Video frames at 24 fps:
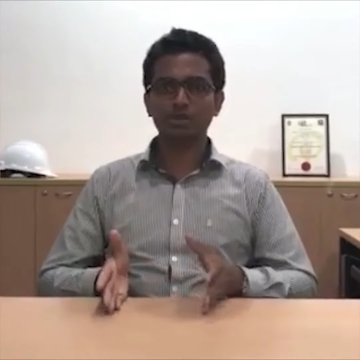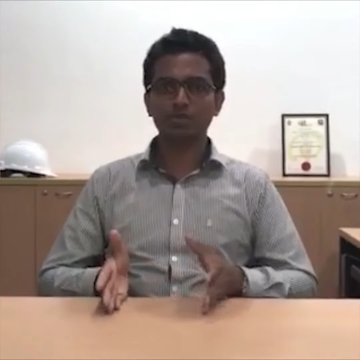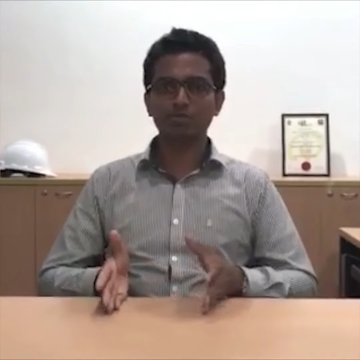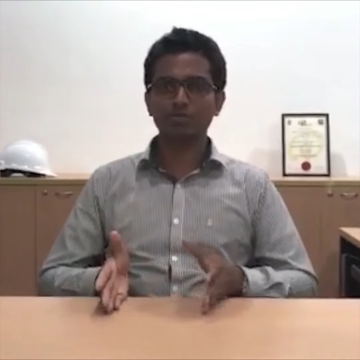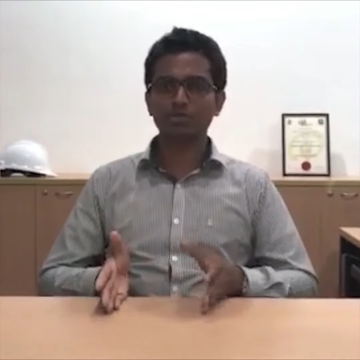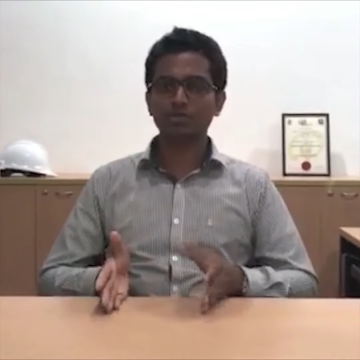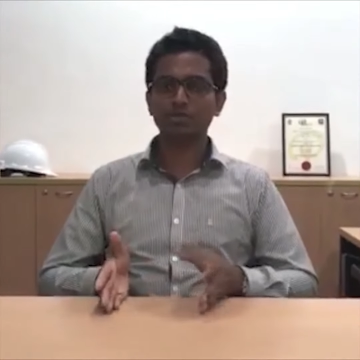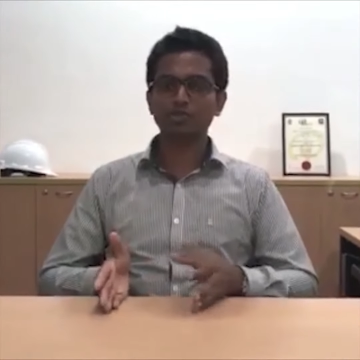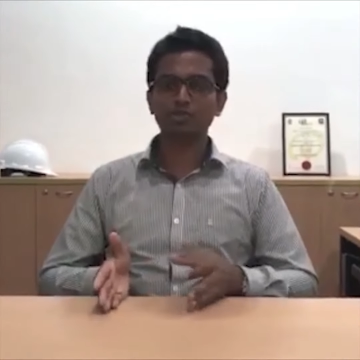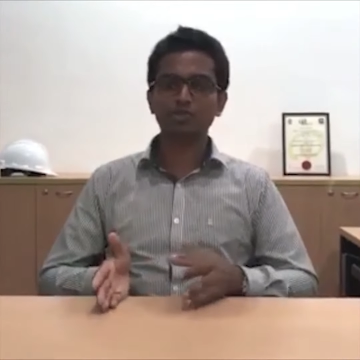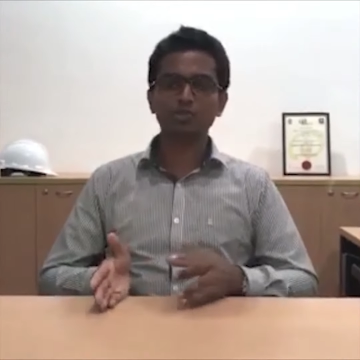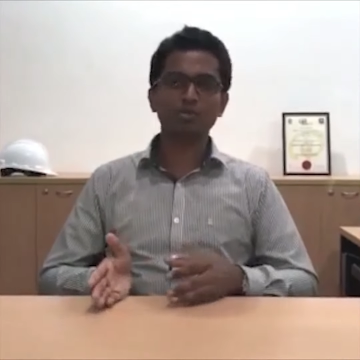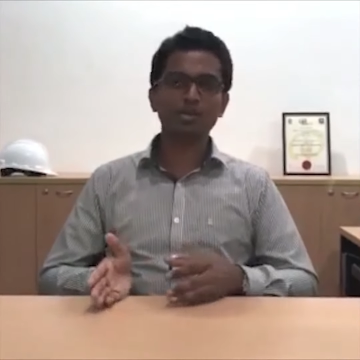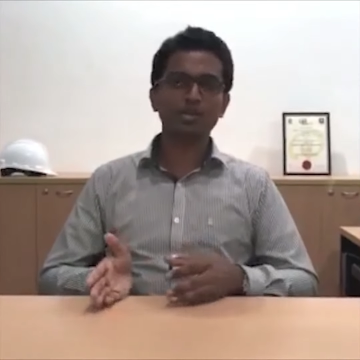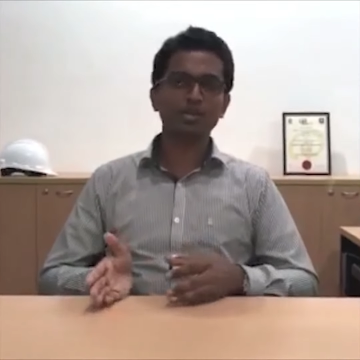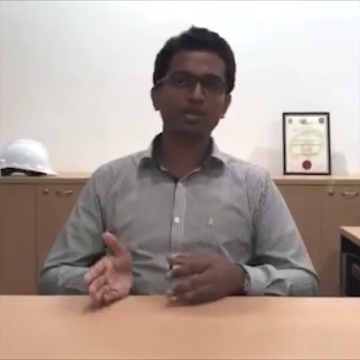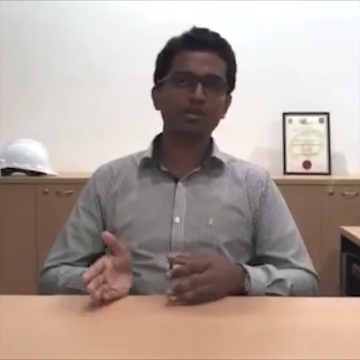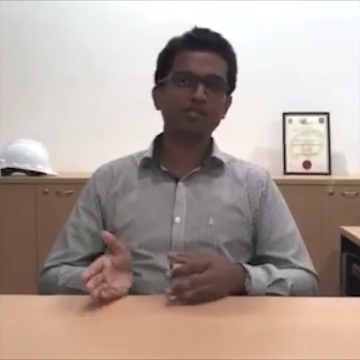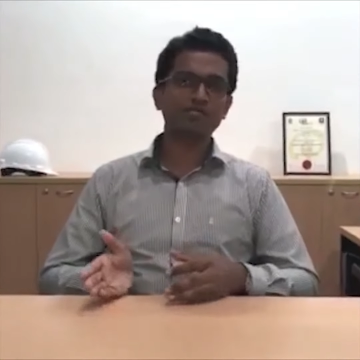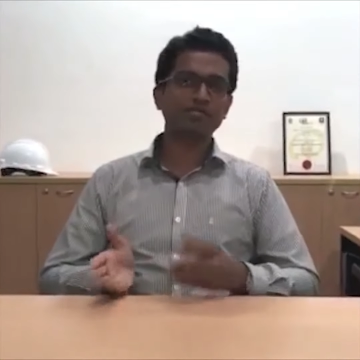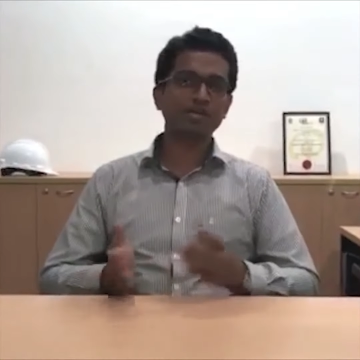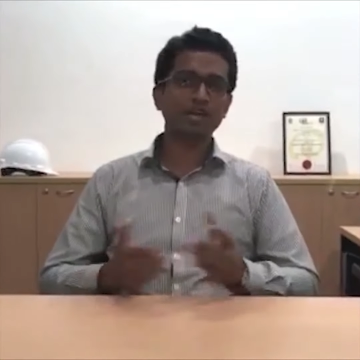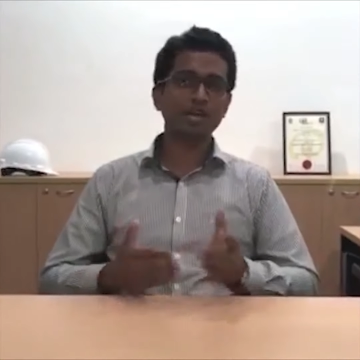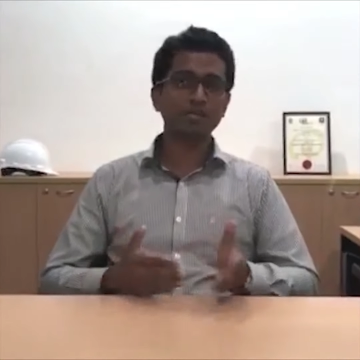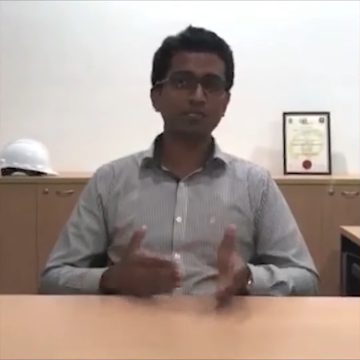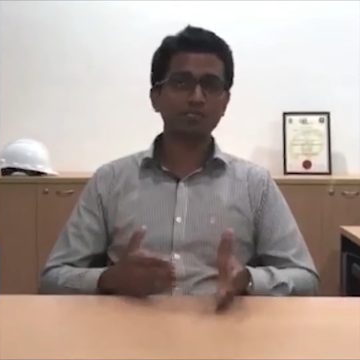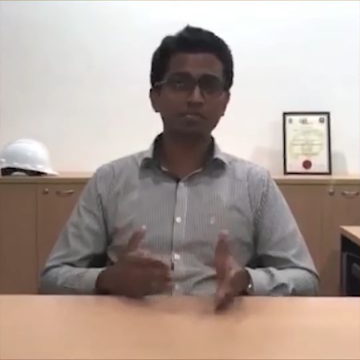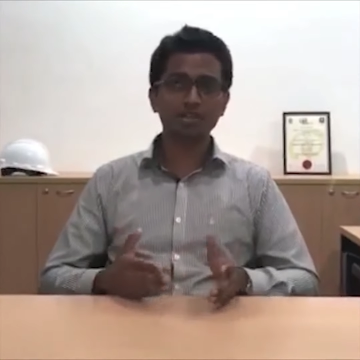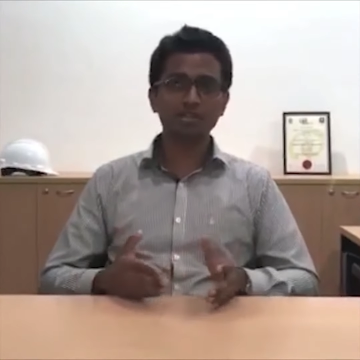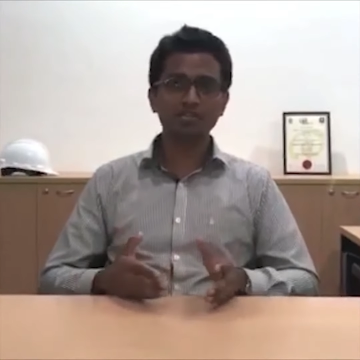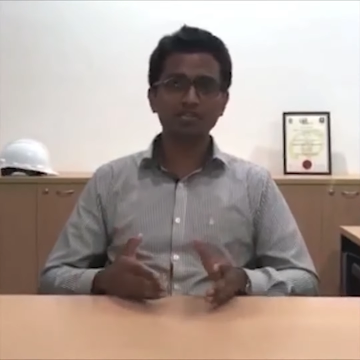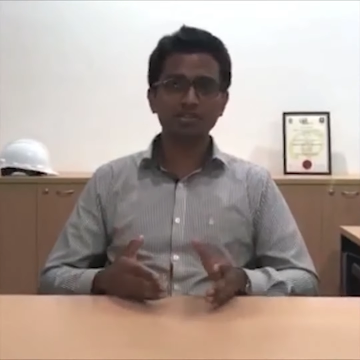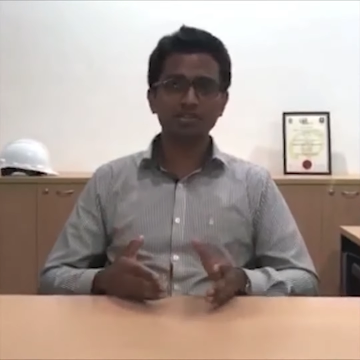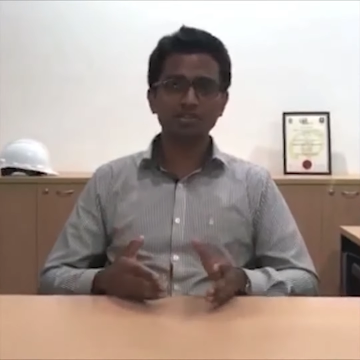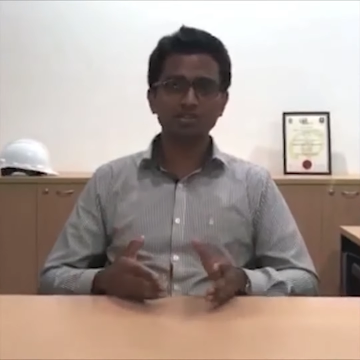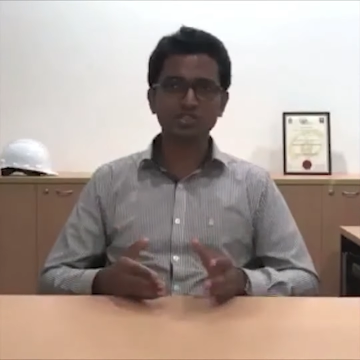papers you might have done
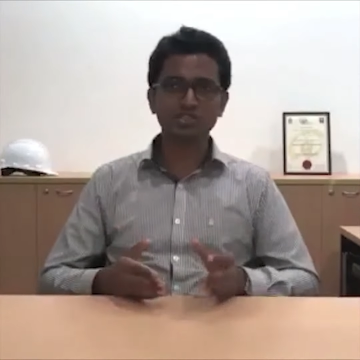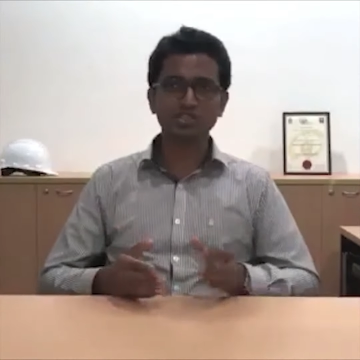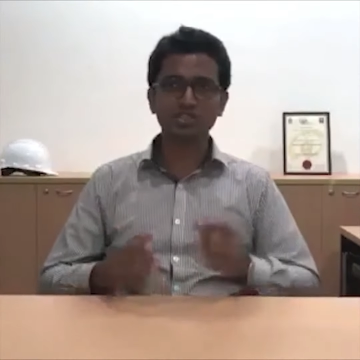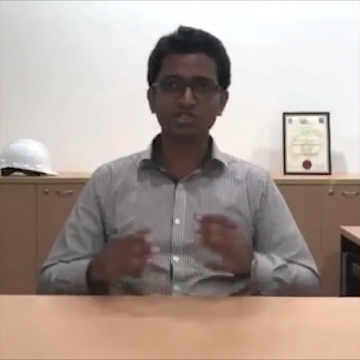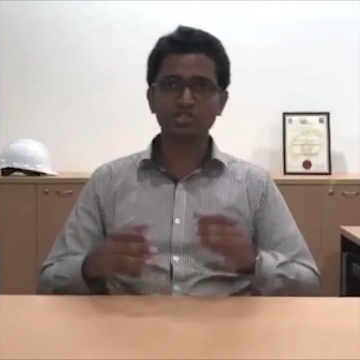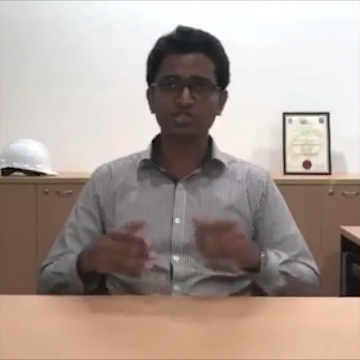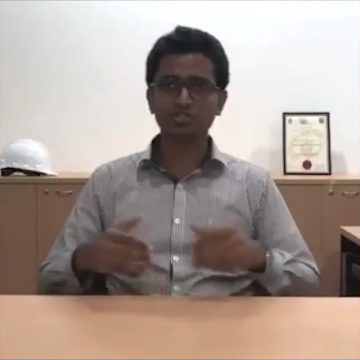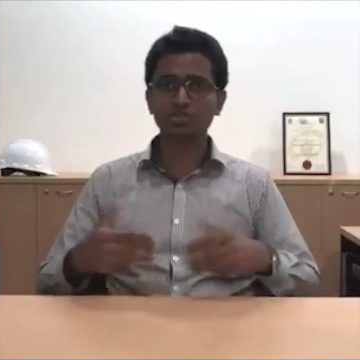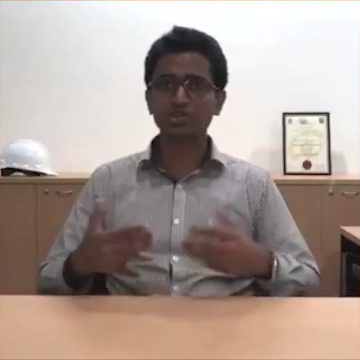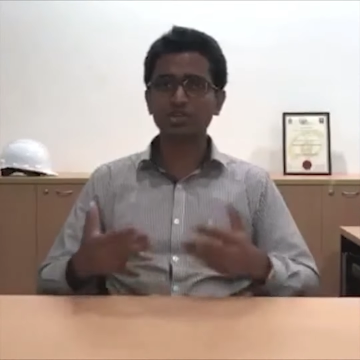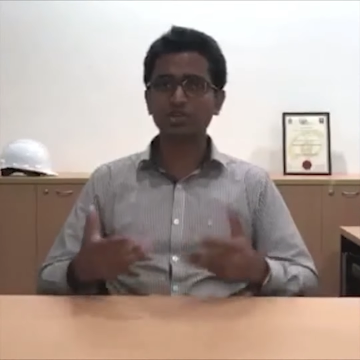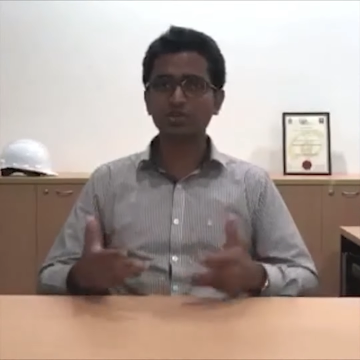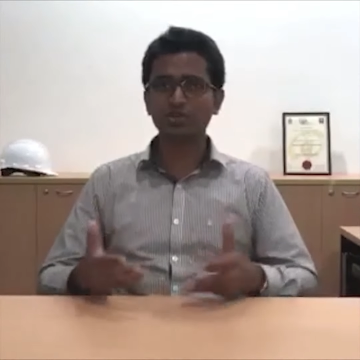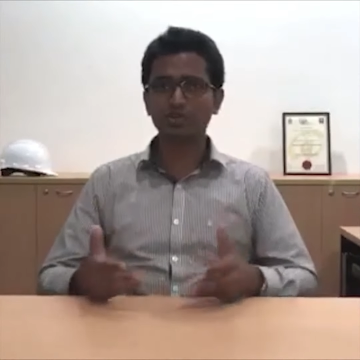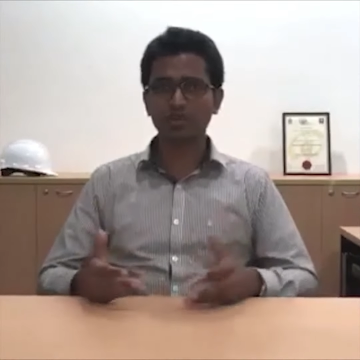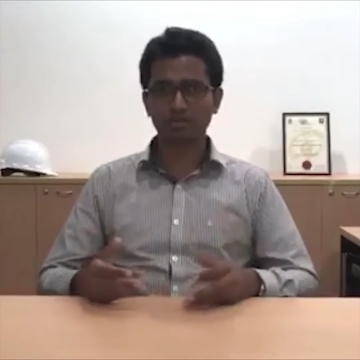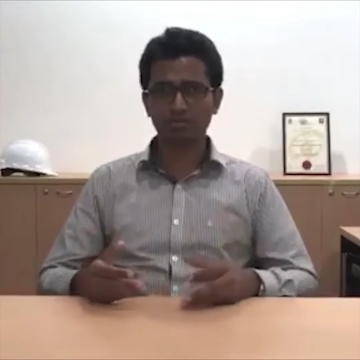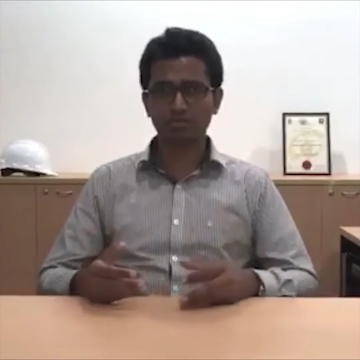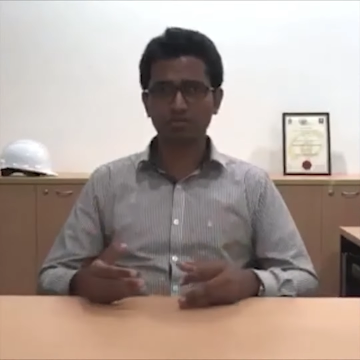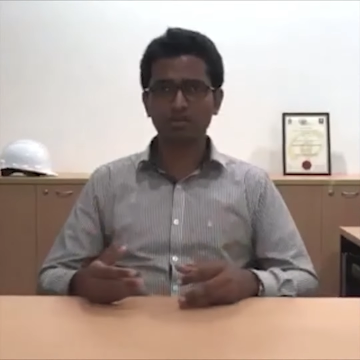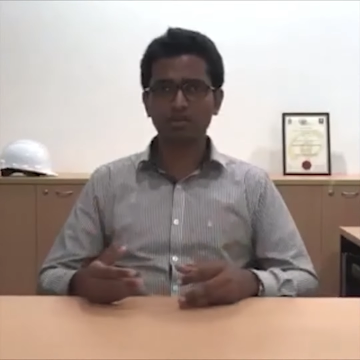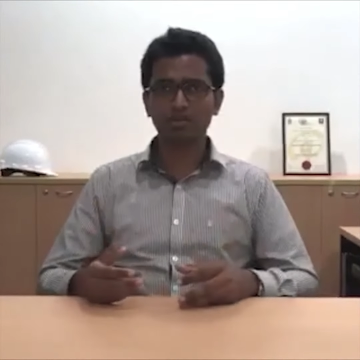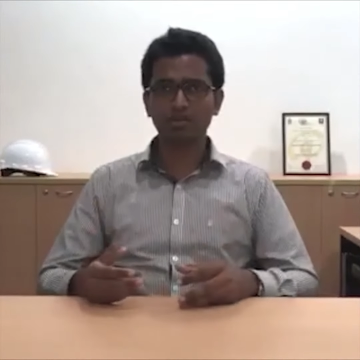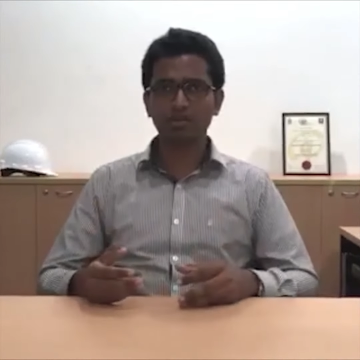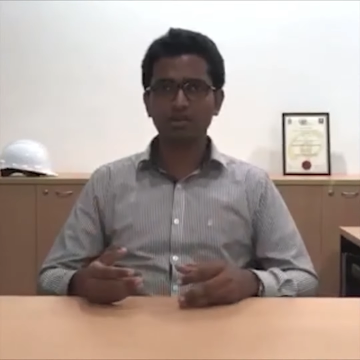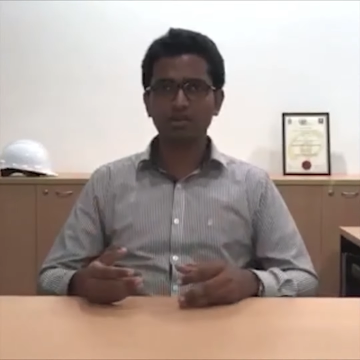previously, just redo them.